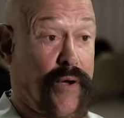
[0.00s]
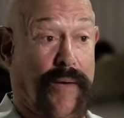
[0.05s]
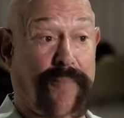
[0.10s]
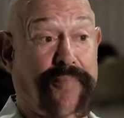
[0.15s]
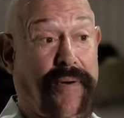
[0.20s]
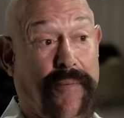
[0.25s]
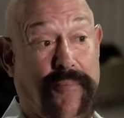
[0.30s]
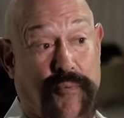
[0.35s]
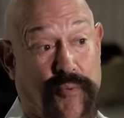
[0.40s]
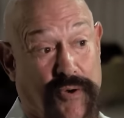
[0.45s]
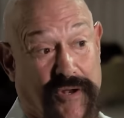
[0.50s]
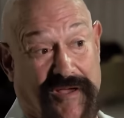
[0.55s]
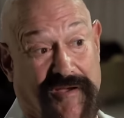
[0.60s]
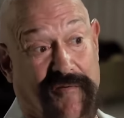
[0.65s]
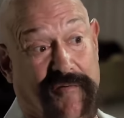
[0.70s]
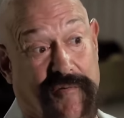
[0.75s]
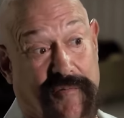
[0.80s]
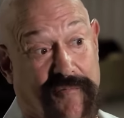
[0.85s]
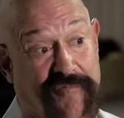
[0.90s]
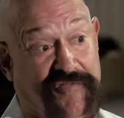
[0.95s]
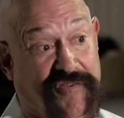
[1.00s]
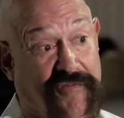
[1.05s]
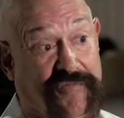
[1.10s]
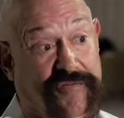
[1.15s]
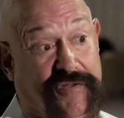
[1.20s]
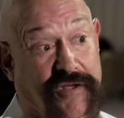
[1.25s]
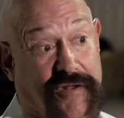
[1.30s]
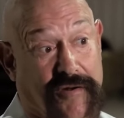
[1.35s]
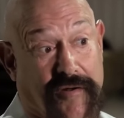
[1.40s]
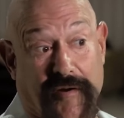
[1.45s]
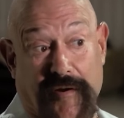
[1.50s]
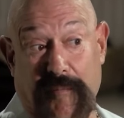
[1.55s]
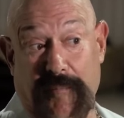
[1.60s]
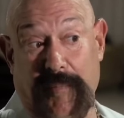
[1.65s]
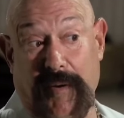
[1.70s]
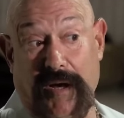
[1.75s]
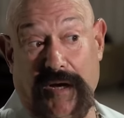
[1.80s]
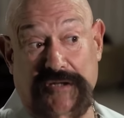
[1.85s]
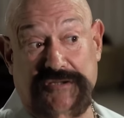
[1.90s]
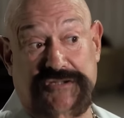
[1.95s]
I probably would have given him
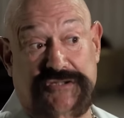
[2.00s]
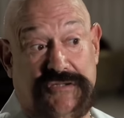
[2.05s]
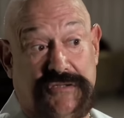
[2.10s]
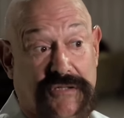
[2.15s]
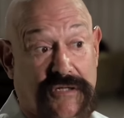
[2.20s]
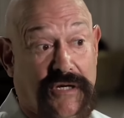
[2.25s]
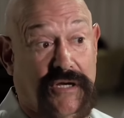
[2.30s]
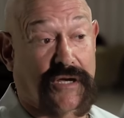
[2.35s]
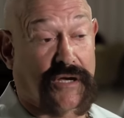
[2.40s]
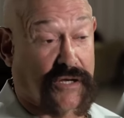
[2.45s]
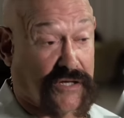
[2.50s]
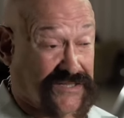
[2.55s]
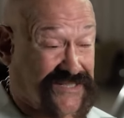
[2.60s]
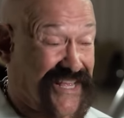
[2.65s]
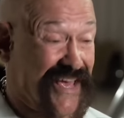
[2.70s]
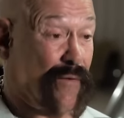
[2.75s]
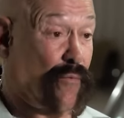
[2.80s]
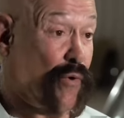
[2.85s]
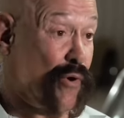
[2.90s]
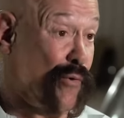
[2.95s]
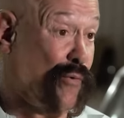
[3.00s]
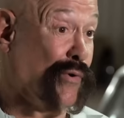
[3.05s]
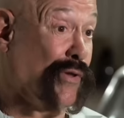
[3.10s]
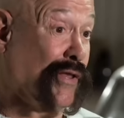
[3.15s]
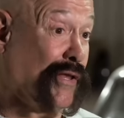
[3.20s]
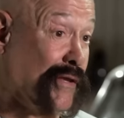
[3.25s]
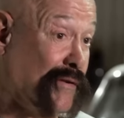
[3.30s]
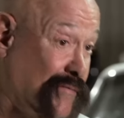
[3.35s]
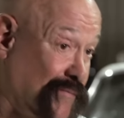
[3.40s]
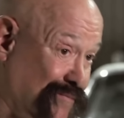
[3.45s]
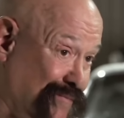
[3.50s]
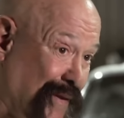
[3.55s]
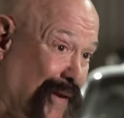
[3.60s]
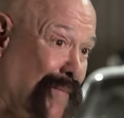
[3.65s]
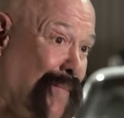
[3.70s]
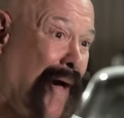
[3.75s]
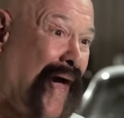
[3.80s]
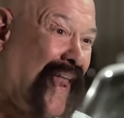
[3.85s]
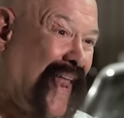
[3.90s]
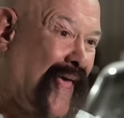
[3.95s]
$1,500, because that would have really been
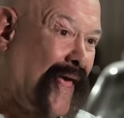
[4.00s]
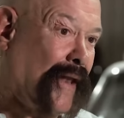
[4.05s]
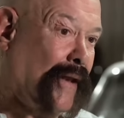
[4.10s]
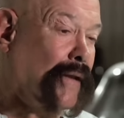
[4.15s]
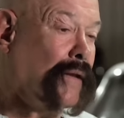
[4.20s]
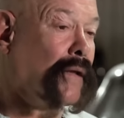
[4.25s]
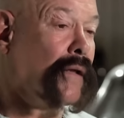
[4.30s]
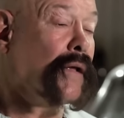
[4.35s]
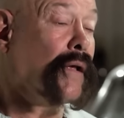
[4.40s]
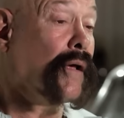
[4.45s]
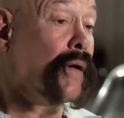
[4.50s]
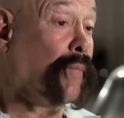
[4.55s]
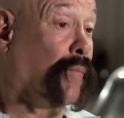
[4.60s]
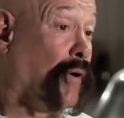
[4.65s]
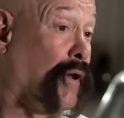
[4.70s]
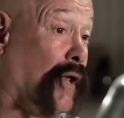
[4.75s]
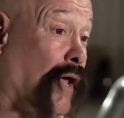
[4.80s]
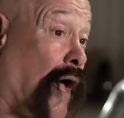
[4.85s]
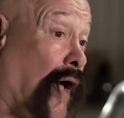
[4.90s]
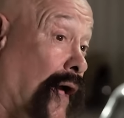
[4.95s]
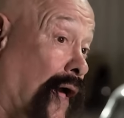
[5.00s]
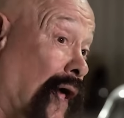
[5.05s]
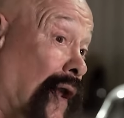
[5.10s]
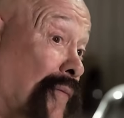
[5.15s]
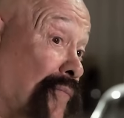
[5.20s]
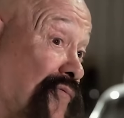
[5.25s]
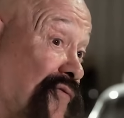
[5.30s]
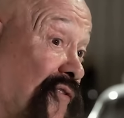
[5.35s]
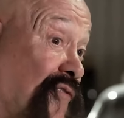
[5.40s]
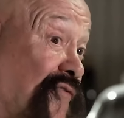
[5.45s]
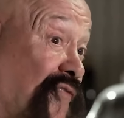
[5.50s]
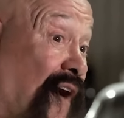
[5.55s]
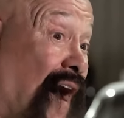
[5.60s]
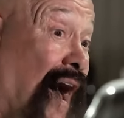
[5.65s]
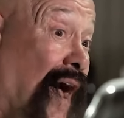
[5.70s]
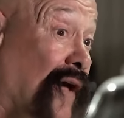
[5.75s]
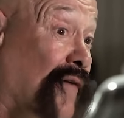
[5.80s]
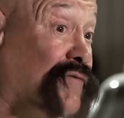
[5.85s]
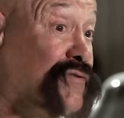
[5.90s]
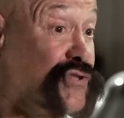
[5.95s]
about it. But I got him for
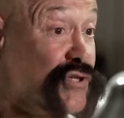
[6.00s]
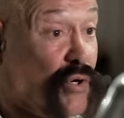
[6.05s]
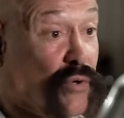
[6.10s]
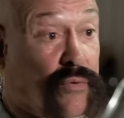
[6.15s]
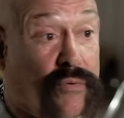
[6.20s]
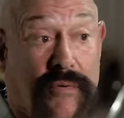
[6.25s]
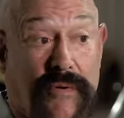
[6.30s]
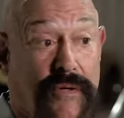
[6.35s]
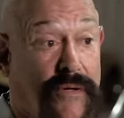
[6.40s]
$5,000, so